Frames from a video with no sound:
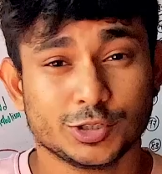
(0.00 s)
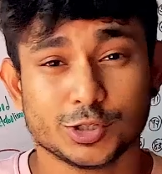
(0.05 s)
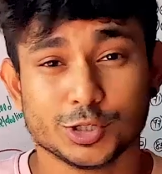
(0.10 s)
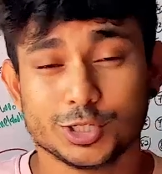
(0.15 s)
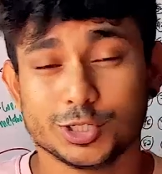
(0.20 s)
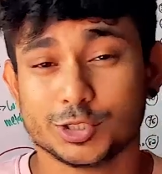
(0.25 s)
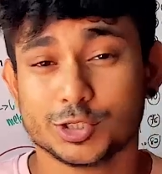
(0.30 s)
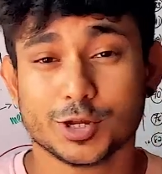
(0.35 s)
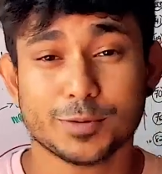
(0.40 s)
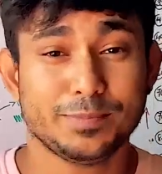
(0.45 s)
So
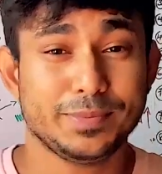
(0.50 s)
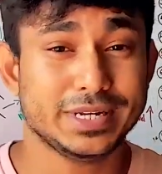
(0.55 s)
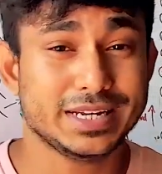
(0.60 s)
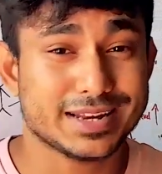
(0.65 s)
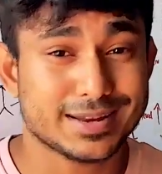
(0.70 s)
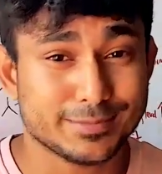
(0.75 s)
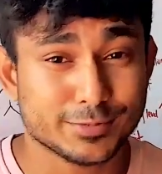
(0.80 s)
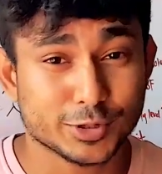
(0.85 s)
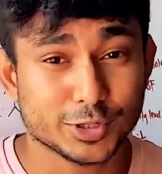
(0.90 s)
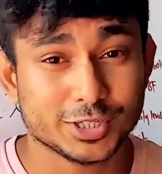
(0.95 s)
the topic
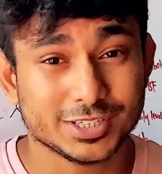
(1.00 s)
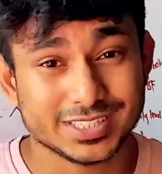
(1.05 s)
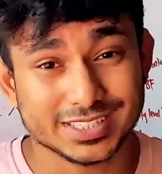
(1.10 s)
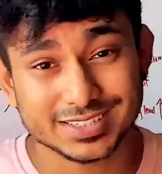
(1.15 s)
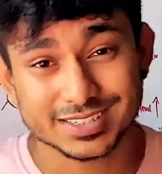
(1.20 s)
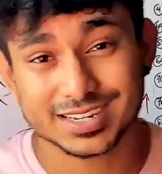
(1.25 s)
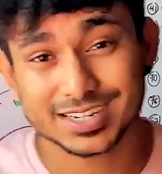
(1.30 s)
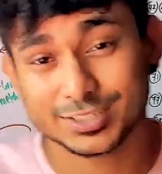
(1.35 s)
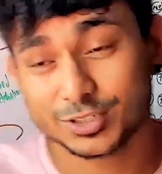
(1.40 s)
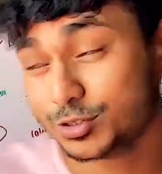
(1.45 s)
that I'm going to
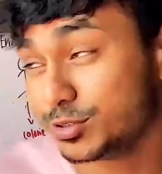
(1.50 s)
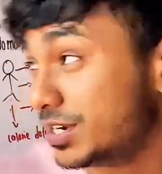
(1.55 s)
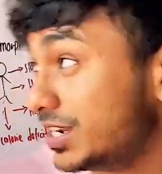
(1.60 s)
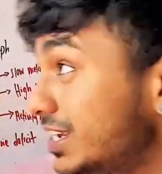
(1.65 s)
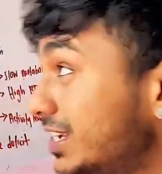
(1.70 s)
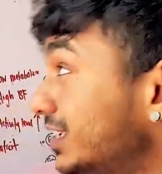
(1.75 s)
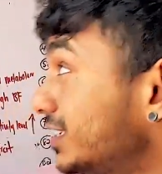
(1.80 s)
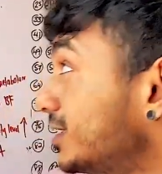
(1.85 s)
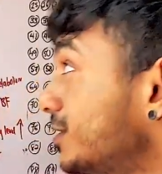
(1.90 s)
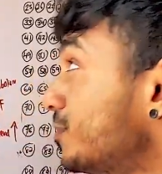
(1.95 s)
discuss
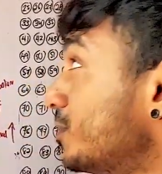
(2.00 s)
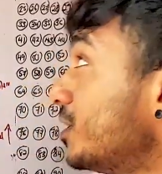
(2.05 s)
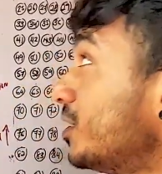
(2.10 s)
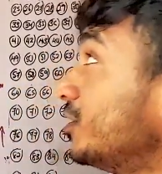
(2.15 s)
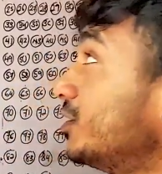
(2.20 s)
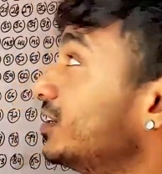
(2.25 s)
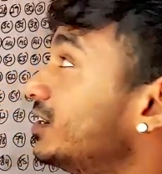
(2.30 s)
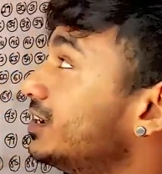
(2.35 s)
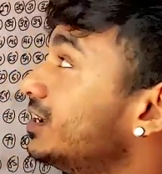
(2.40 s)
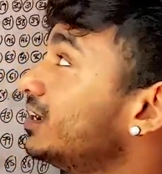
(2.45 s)
today is
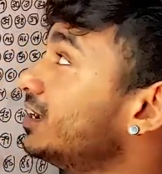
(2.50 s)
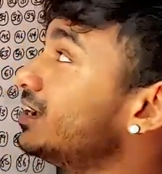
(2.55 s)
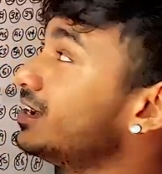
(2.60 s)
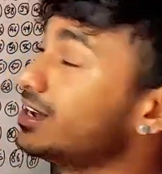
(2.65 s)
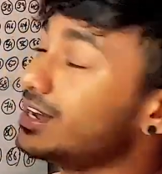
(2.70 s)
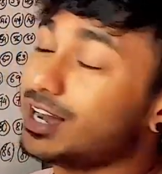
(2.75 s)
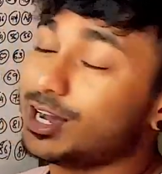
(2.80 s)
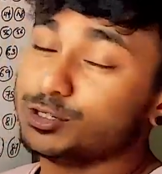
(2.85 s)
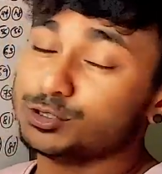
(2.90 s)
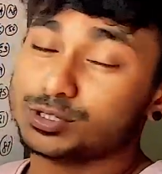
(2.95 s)
about
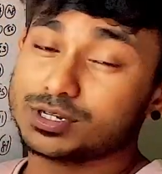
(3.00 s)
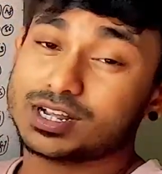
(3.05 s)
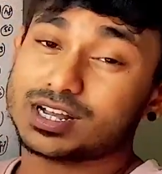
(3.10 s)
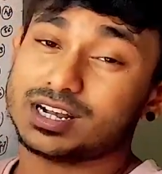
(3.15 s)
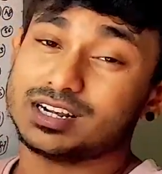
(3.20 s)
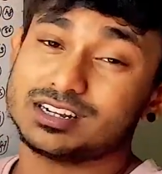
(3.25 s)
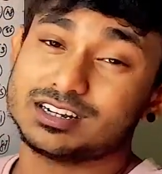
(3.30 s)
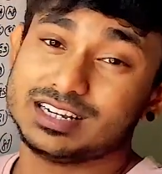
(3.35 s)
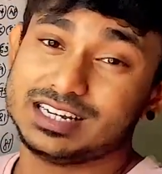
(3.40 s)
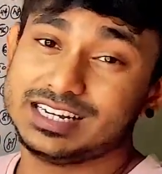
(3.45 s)
how to
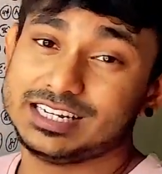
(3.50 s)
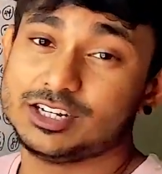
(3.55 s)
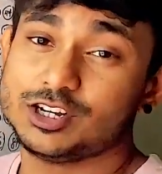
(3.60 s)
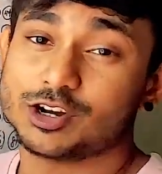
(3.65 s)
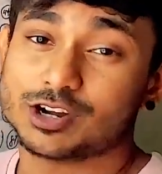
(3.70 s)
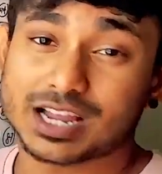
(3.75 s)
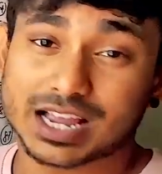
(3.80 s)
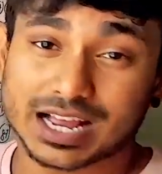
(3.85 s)
calculate your